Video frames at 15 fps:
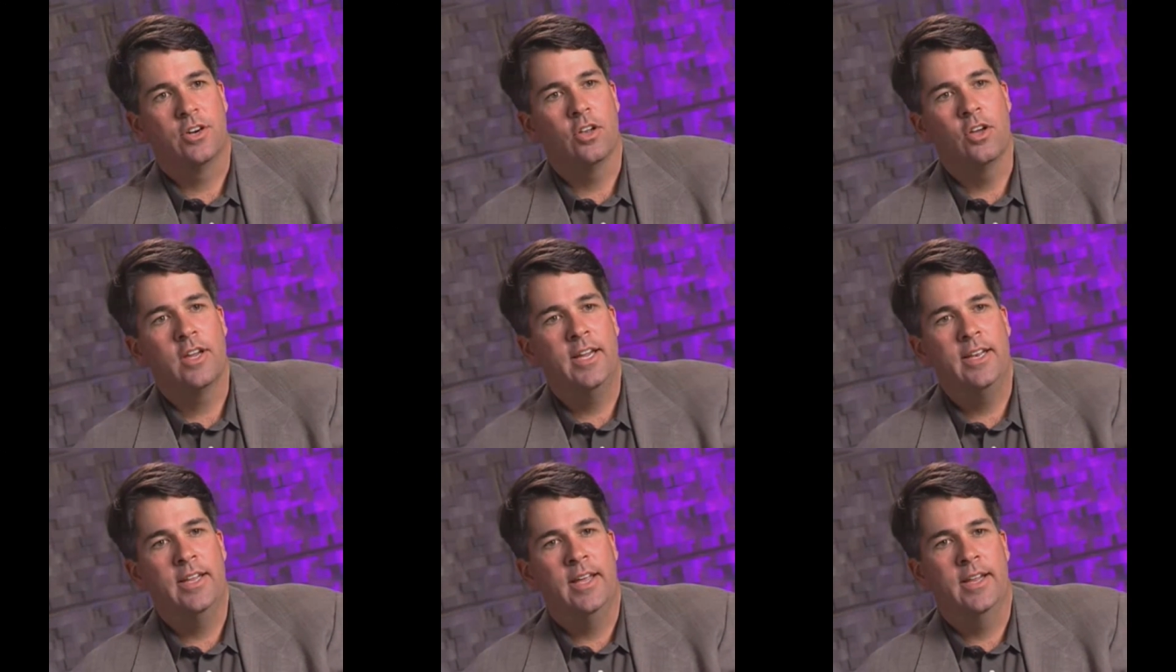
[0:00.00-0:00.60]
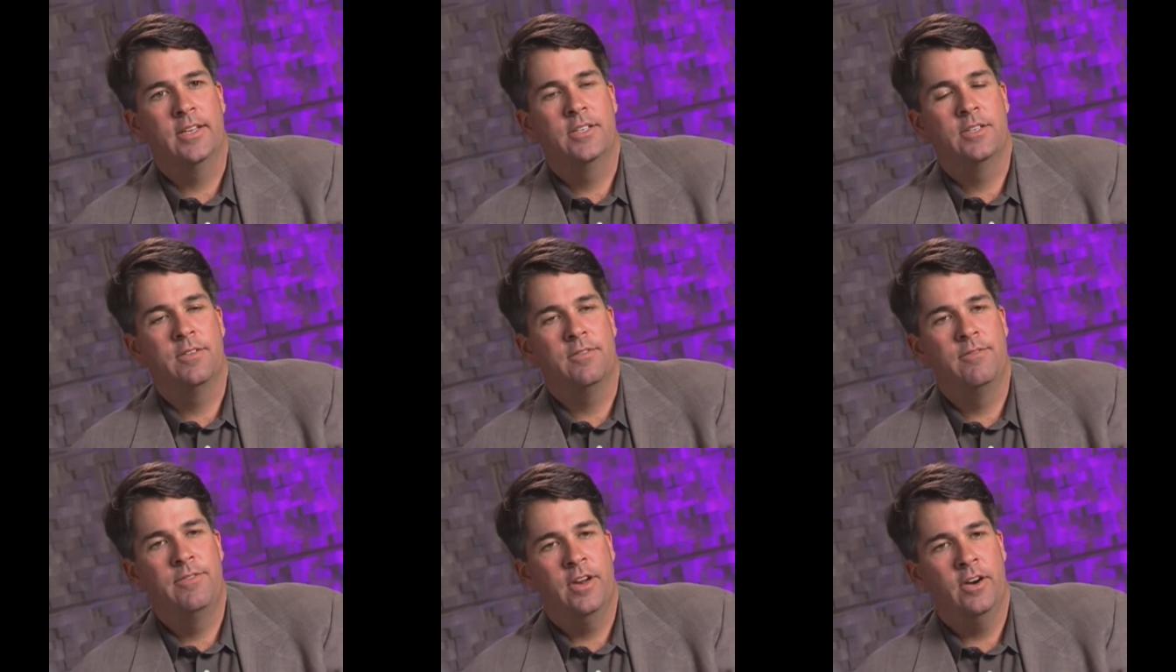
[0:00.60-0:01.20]
they're looking at
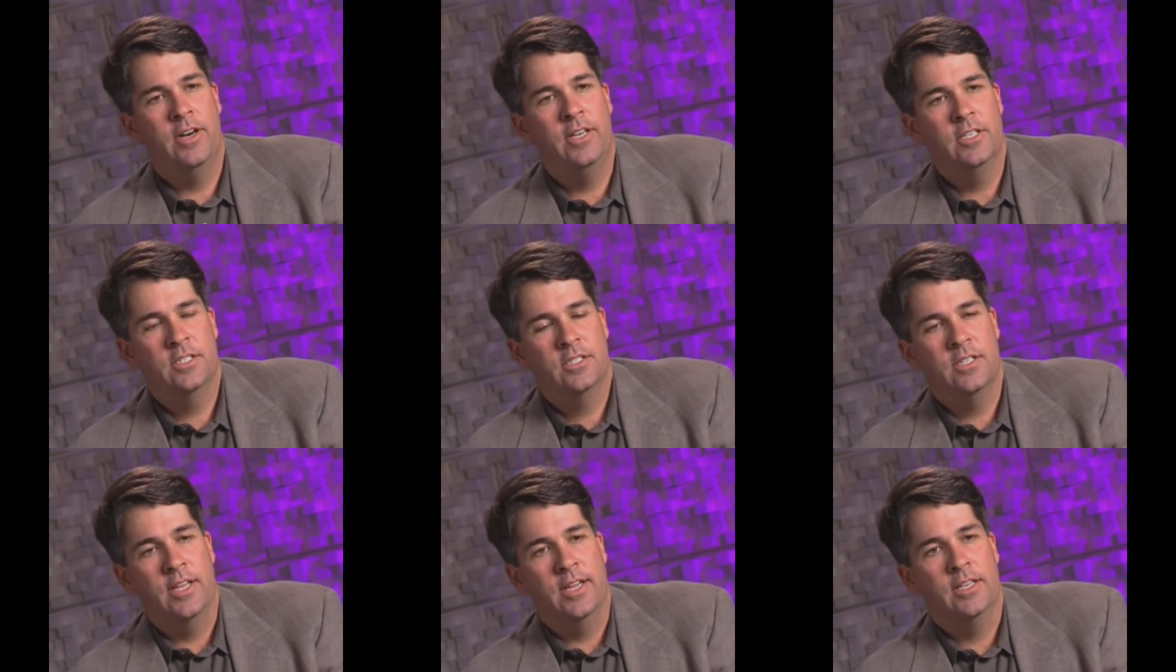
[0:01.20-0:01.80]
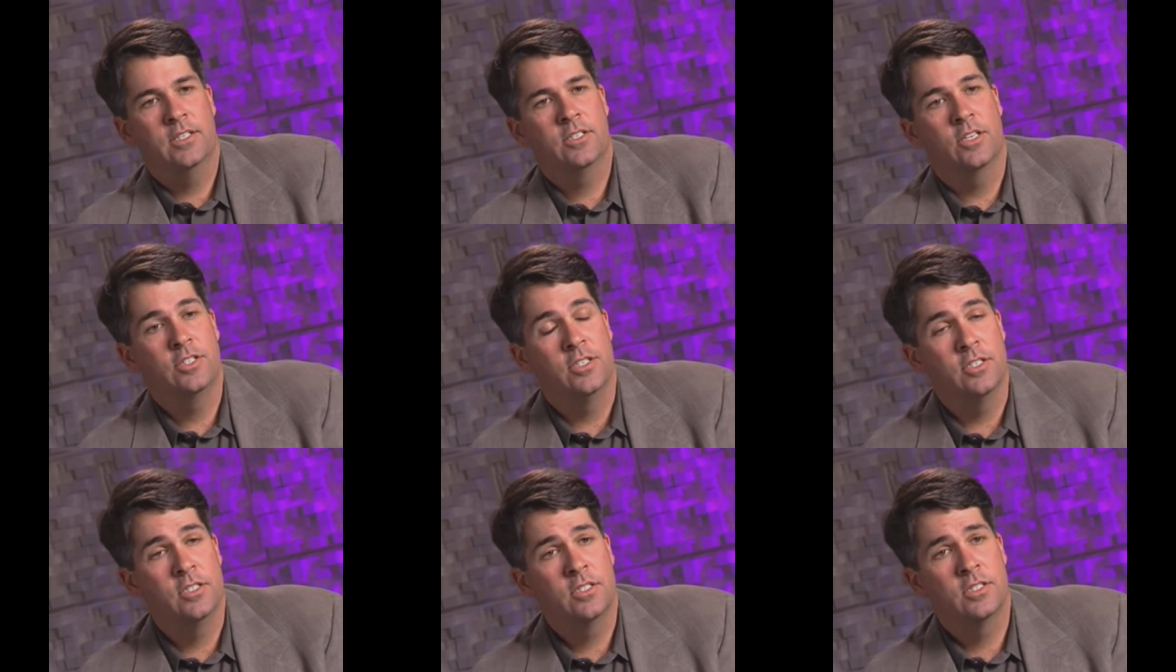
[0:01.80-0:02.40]
various things such
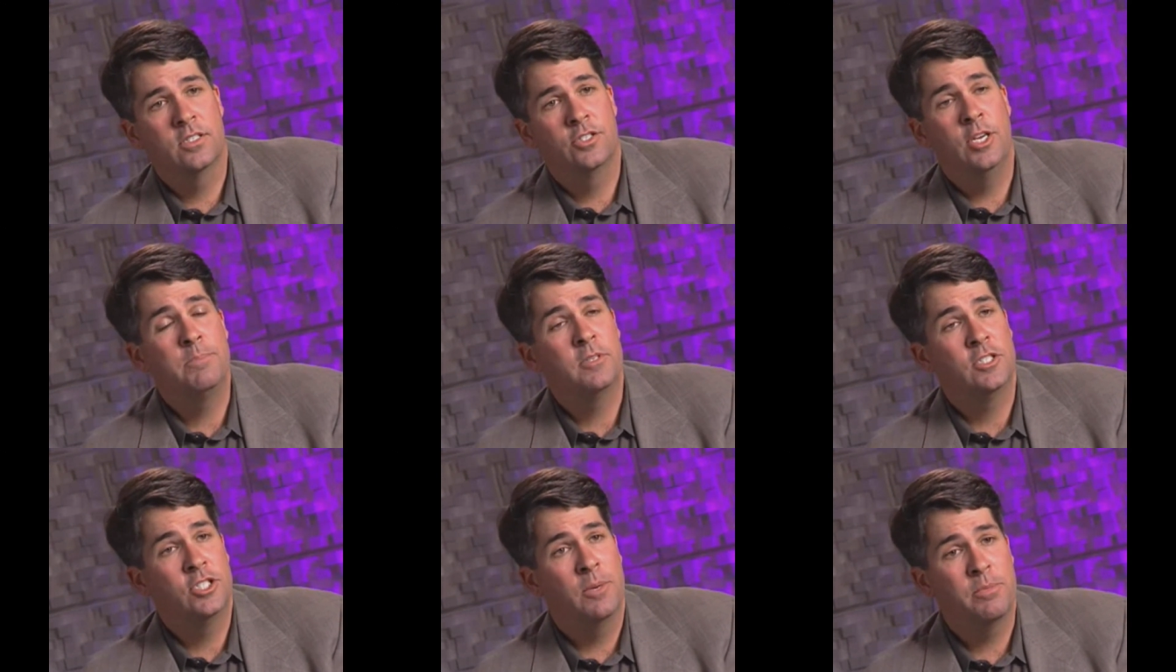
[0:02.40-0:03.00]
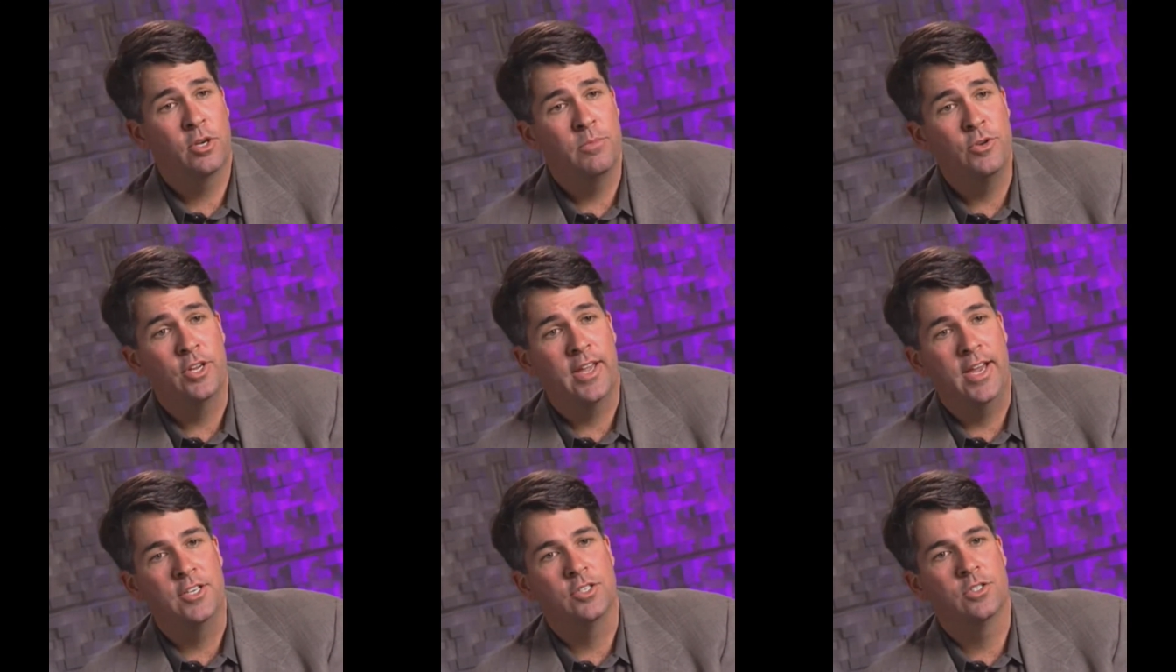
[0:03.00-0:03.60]
as ship-to-ship -ship
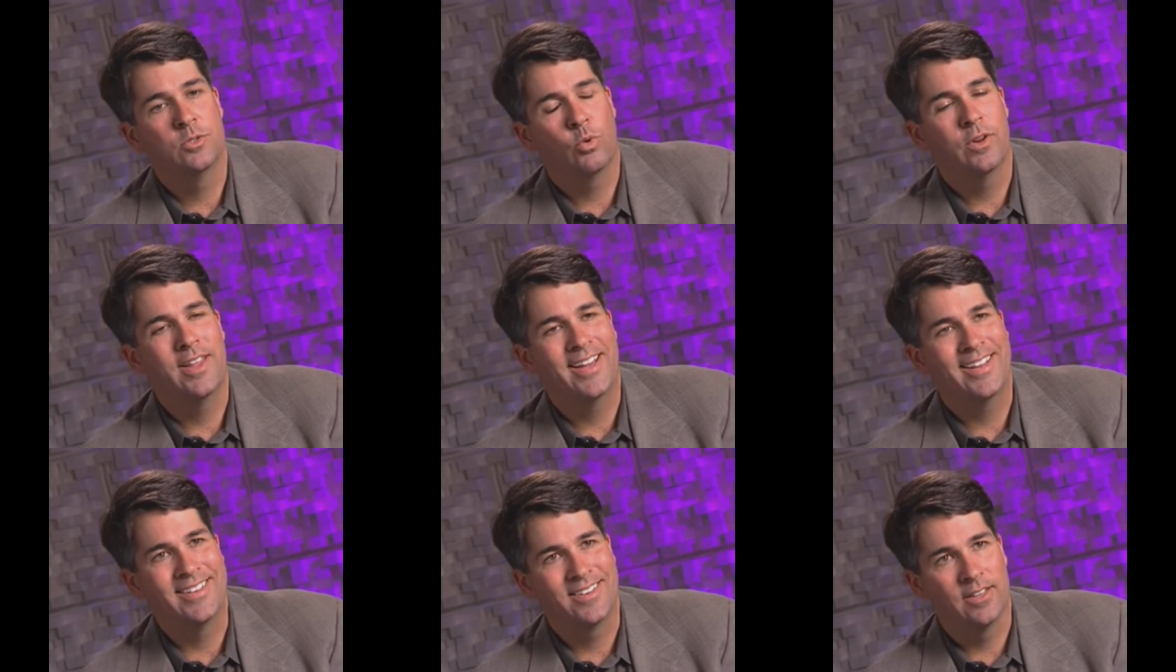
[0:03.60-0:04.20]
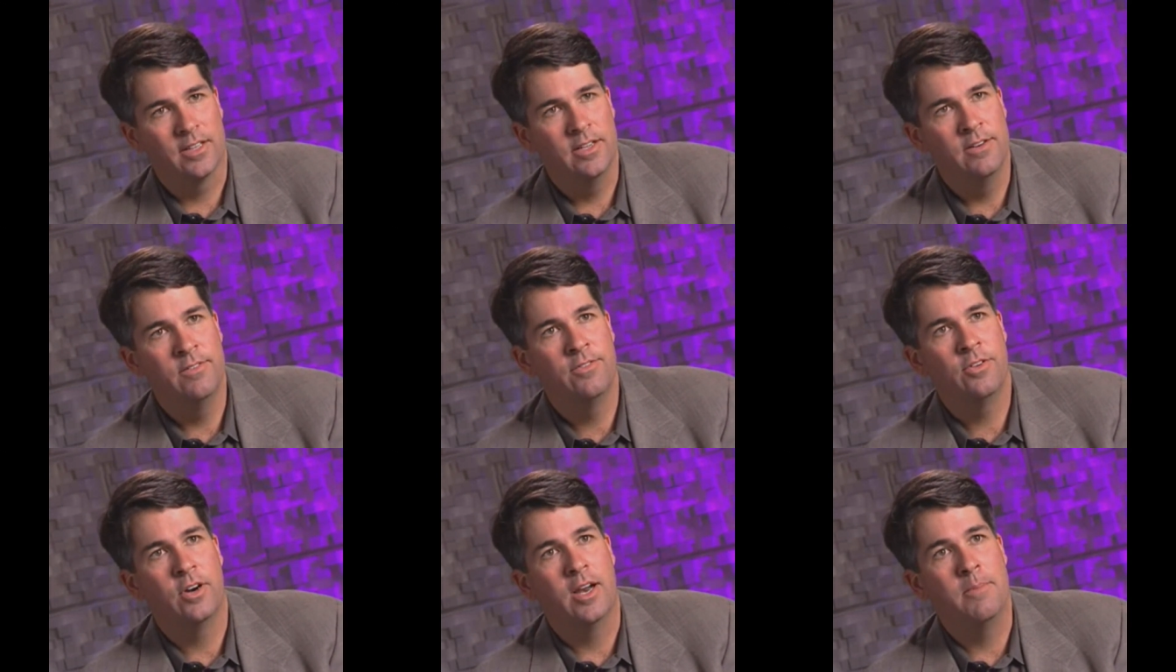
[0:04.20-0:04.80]
communications where they can
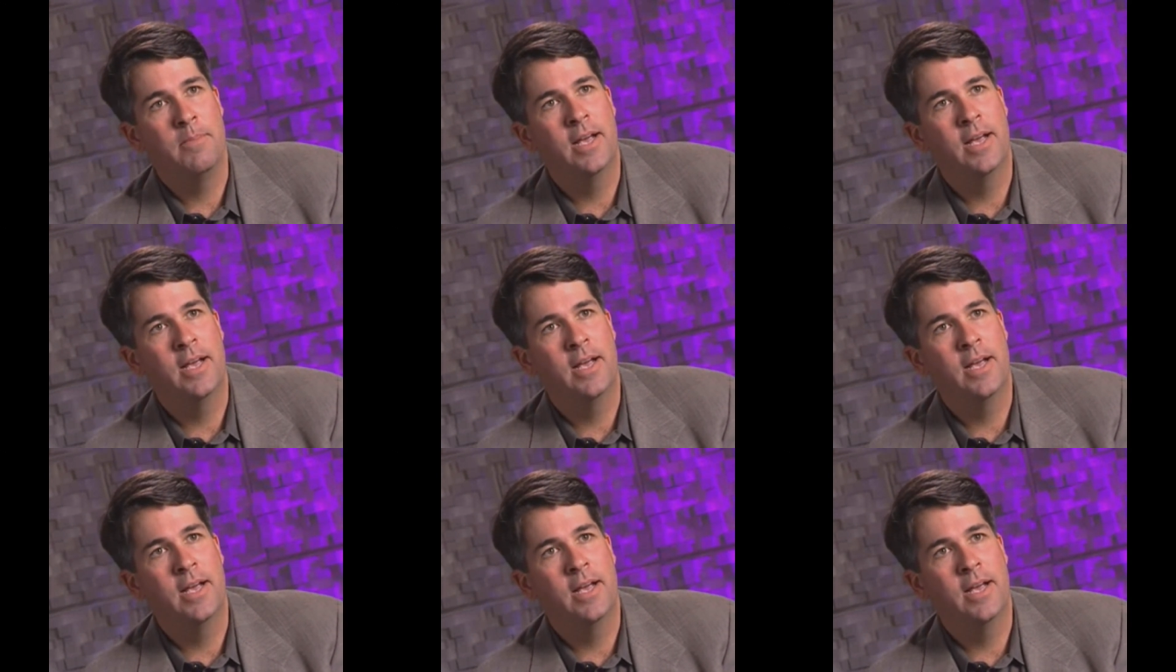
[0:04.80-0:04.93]
deliver a